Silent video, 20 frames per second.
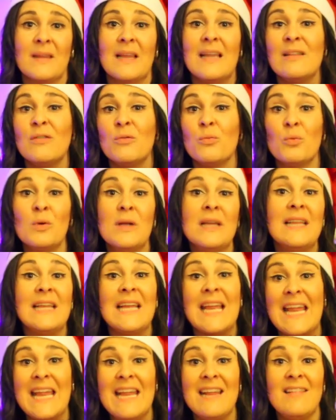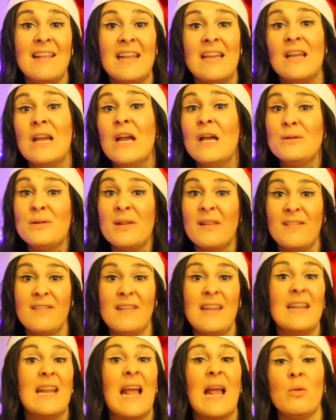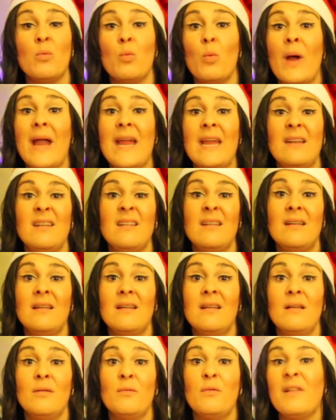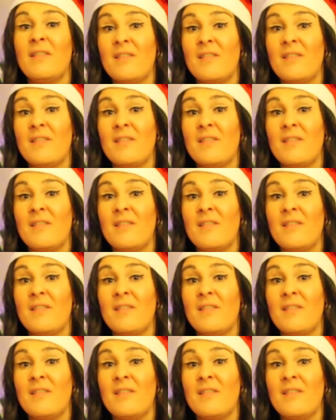It's really easy to sit and wait for